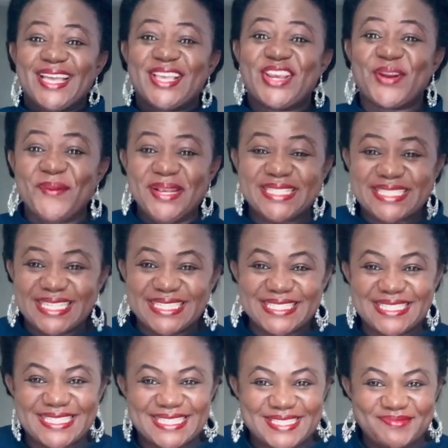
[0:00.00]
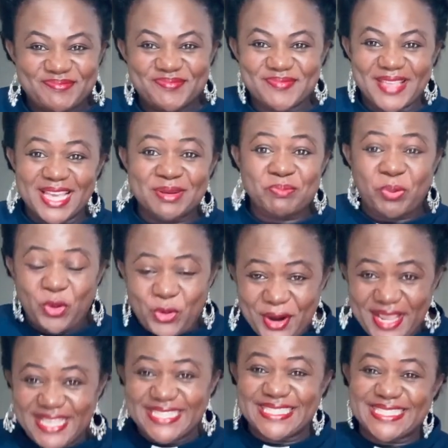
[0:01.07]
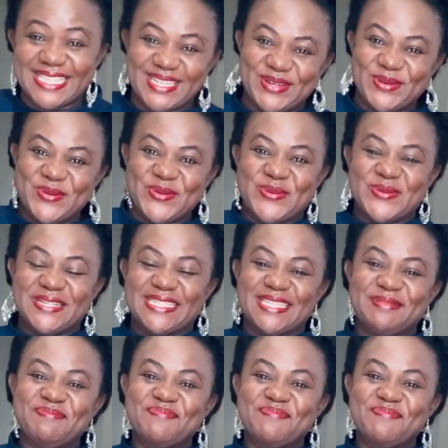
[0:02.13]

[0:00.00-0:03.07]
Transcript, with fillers: Greetings and praise the Lord.